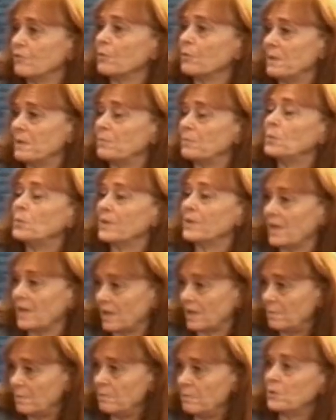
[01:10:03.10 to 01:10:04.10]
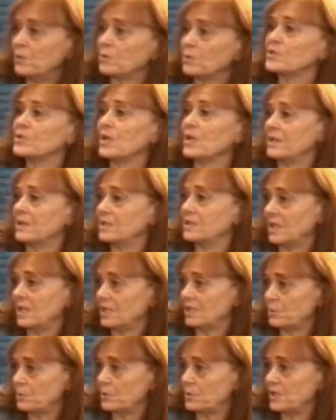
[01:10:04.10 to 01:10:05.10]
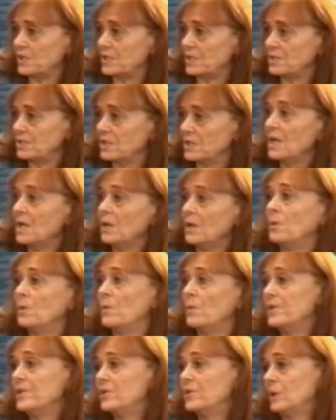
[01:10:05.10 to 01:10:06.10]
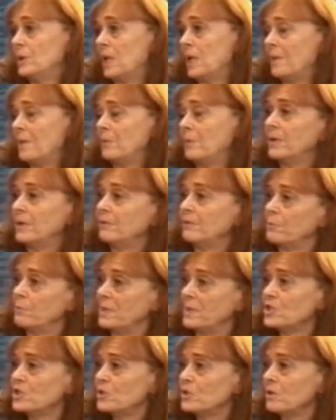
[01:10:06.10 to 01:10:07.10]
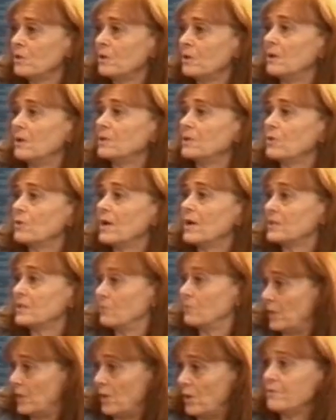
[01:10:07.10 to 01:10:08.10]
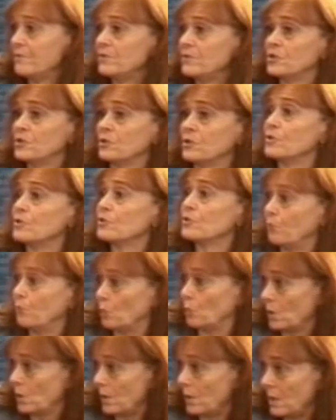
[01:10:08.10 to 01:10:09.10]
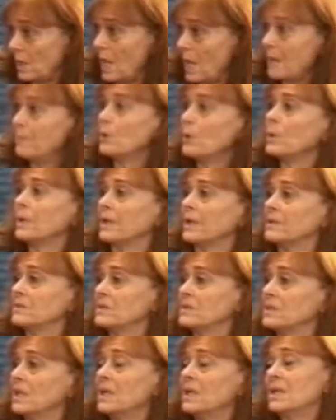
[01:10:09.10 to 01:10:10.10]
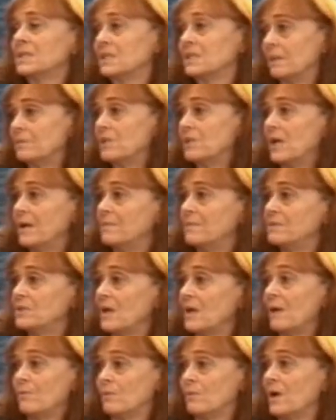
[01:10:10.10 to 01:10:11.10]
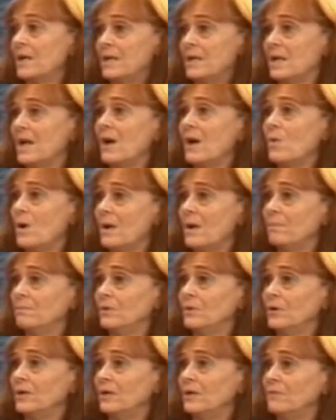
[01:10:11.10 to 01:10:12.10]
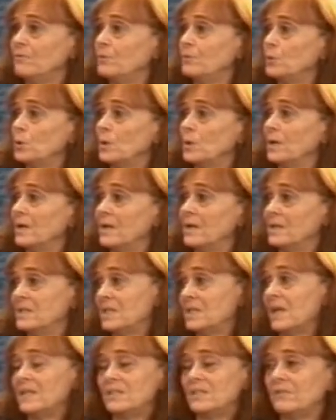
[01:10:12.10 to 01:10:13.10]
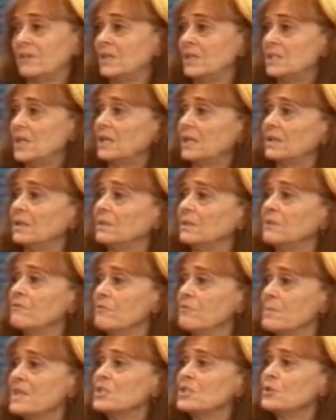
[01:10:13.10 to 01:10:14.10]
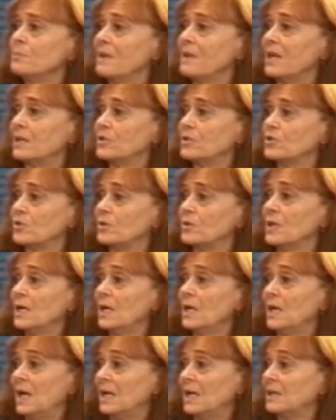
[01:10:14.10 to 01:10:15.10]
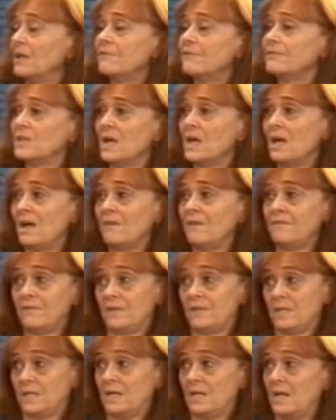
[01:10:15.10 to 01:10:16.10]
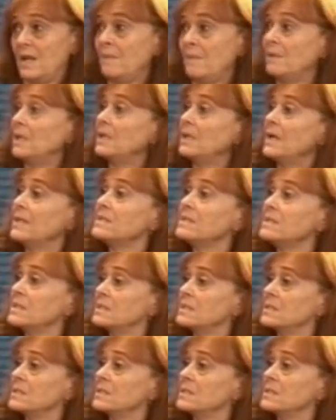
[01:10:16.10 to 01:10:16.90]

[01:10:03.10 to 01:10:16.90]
for people with that computer science expertise. When we do library and information contracts, we often search for librarians. Sometimes, right now, I'm looking for a scientific and technical information manager. I'd love to have an MLS